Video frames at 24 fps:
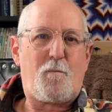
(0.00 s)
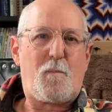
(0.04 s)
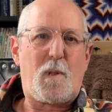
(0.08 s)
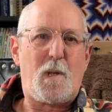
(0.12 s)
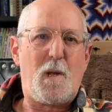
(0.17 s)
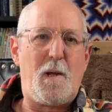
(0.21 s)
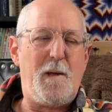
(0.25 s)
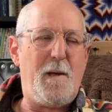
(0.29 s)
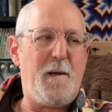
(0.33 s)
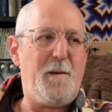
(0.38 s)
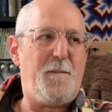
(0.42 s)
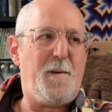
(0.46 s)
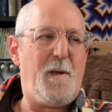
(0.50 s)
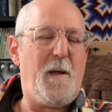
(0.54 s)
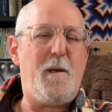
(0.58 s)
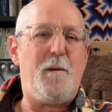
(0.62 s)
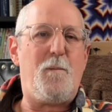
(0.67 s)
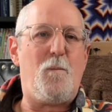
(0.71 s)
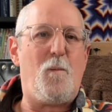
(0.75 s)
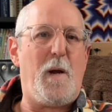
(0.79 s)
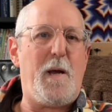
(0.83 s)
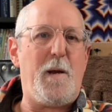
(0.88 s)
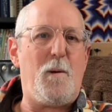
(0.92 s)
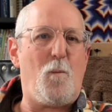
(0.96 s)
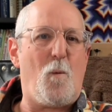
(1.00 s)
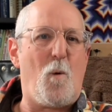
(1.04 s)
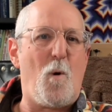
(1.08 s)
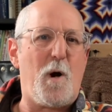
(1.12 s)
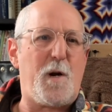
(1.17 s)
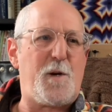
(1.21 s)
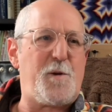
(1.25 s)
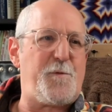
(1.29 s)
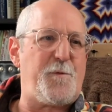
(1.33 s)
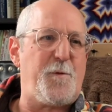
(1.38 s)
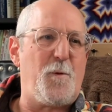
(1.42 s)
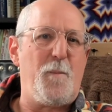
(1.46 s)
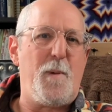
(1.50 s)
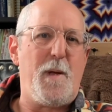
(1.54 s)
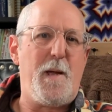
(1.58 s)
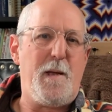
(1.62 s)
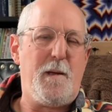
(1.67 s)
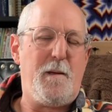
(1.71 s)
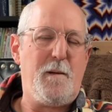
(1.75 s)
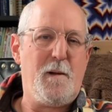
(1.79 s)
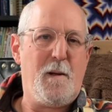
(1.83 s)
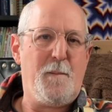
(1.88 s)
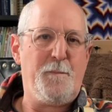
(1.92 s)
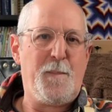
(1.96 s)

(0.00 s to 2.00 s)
it works for me.